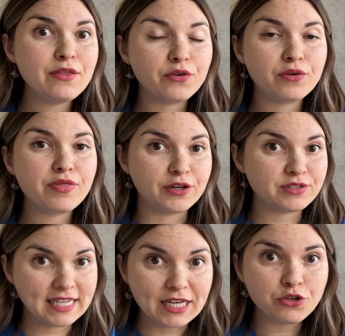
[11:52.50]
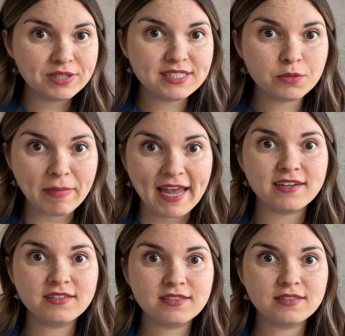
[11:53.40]
Either there's increased
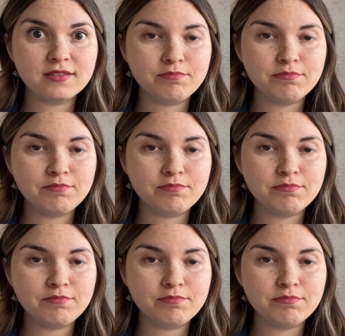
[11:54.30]
demand,